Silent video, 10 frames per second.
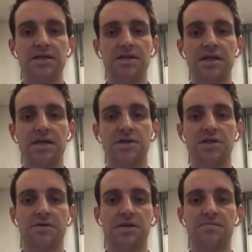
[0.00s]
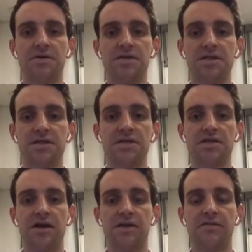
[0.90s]
CT, which showed this
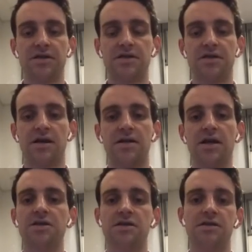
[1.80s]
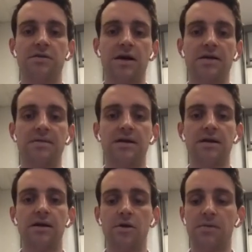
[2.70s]
persistent area of consolidation in the right middle
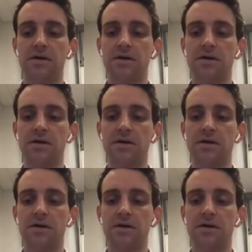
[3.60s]
lobe.